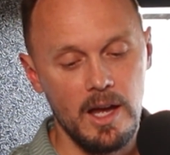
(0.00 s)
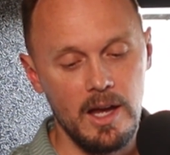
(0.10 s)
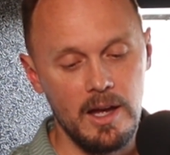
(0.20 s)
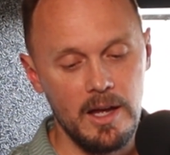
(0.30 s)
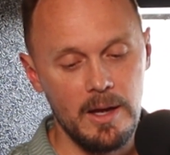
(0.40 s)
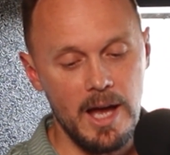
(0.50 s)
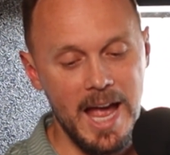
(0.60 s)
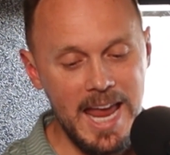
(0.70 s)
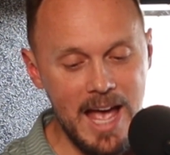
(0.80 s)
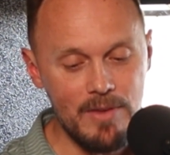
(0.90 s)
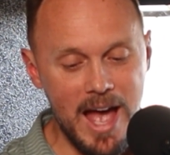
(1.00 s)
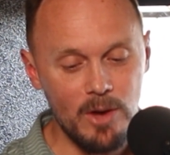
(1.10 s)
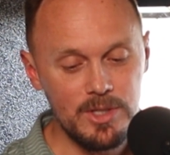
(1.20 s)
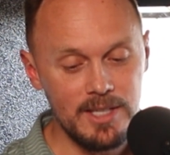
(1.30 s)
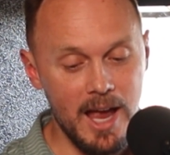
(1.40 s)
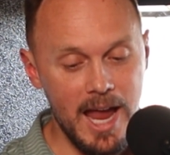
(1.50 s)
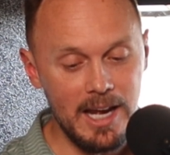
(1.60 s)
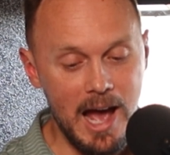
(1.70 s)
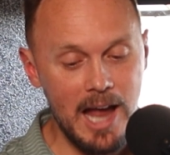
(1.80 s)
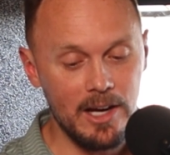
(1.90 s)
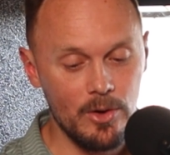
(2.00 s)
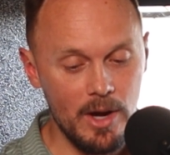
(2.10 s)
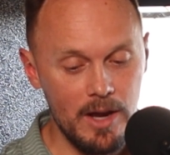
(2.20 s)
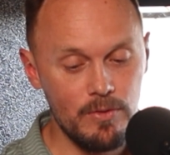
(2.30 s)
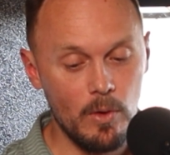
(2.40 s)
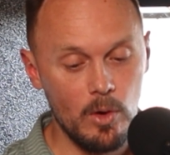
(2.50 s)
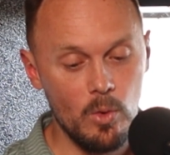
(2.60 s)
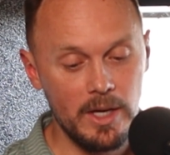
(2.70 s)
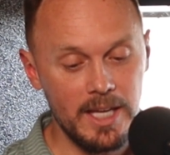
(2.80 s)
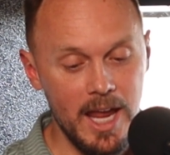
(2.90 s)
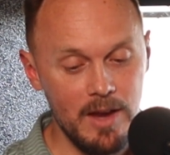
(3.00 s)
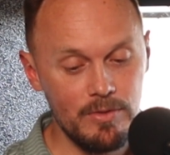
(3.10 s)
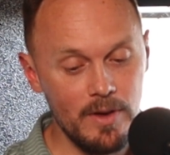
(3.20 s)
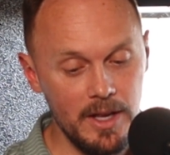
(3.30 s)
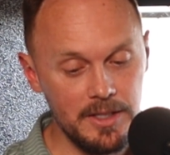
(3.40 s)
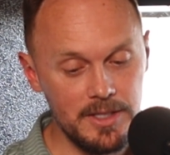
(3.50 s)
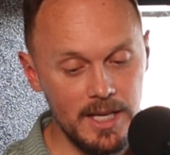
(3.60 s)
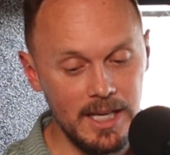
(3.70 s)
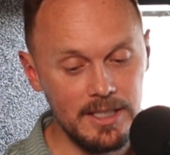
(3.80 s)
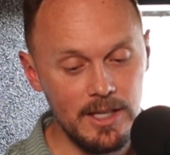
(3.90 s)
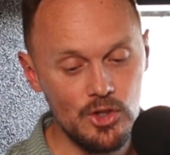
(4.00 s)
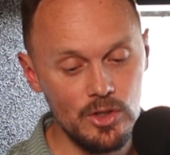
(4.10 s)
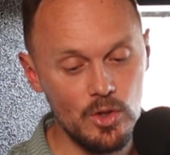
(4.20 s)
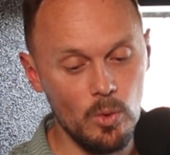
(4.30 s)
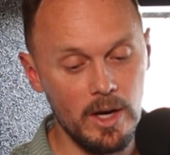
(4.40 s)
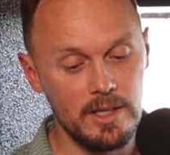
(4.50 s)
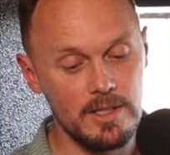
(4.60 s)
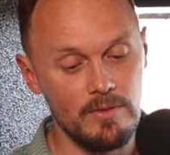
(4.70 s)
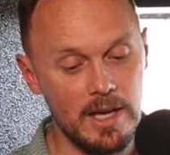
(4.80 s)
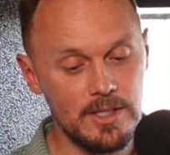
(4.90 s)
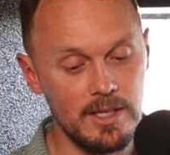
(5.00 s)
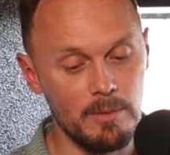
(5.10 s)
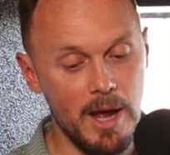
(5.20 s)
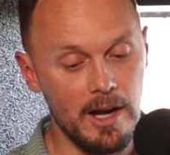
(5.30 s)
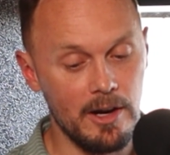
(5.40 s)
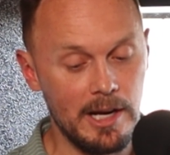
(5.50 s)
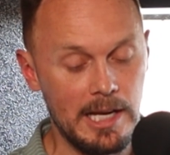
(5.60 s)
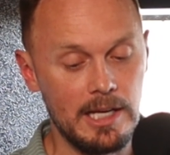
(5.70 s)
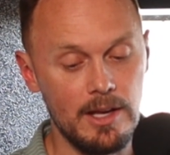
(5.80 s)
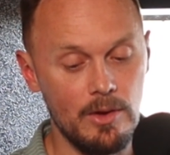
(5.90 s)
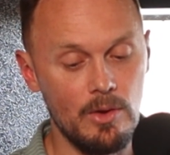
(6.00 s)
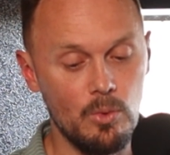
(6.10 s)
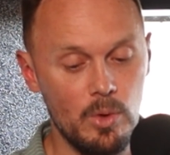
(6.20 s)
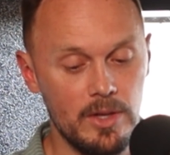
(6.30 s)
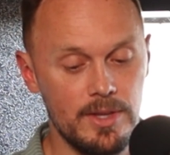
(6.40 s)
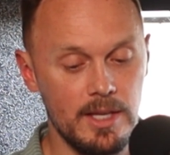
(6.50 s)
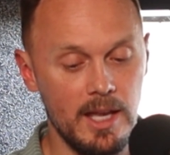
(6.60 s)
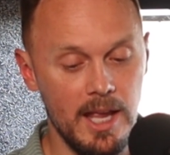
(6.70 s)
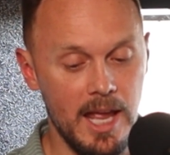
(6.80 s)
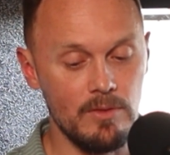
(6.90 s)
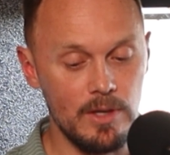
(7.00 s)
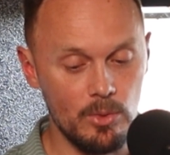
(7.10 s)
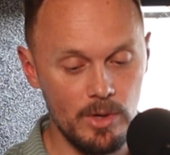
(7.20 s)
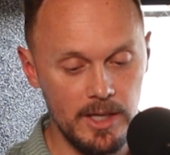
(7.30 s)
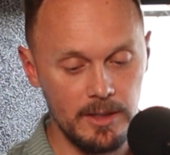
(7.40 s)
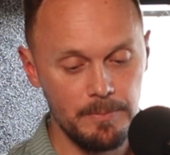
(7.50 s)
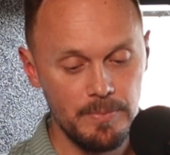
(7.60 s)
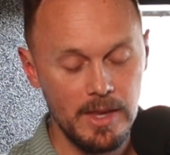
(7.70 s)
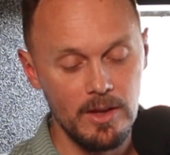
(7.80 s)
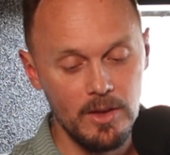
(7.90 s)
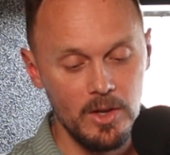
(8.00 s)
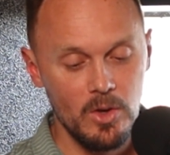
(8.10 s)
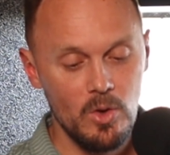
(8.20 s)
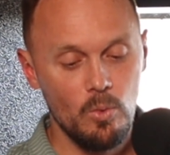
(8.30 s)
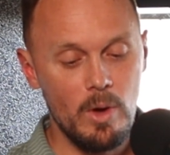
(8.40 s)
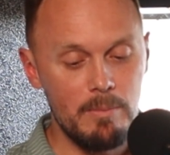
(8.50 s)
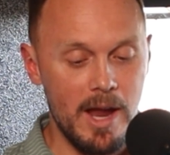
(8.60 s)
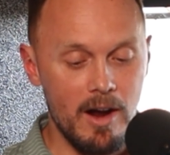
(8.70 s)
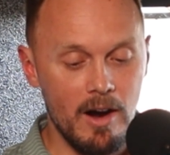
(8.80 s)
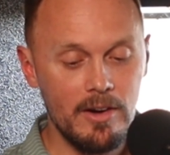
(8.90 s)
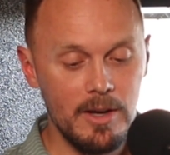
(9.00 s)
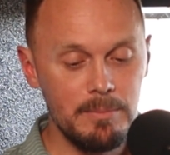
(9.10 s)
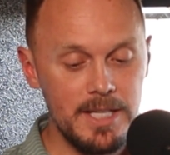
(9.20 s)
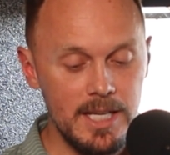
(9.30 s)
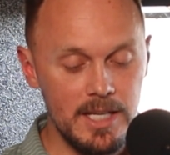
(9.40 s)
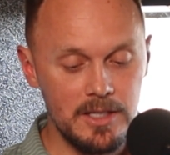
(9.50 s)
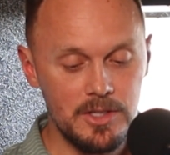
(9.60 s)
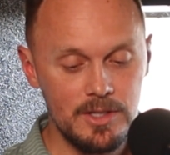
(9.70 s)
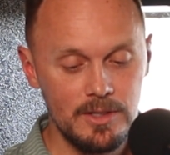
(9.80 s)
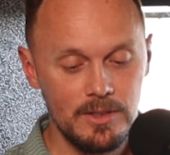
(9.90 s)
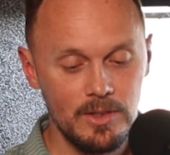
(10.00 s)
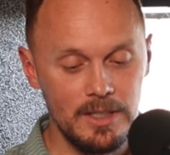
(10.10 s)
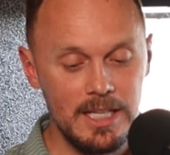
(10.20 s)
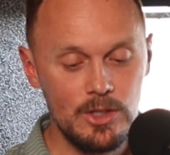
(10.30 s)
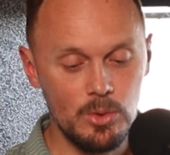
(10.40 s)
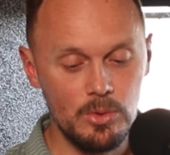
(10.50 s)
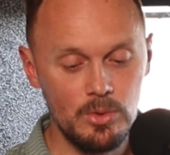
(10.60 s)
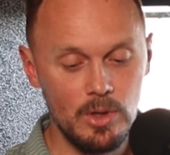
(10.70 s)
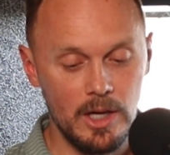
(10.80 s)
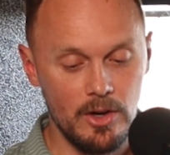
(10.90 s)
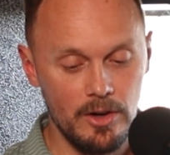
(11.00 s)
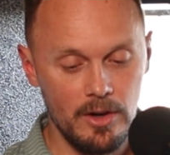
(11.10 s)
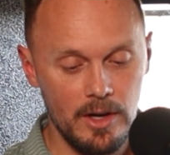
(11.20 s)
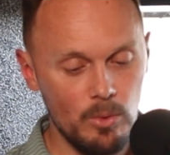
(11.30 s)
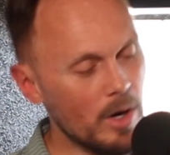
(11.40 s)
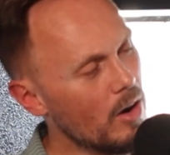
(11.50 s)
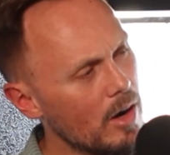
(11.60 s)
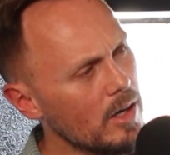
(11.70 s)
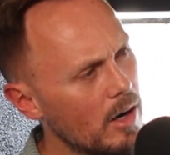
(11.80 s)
I have outside IRA 401k funds in addition to what is invested in my IRA with NV REIT. When my RMDs need to occur, and what are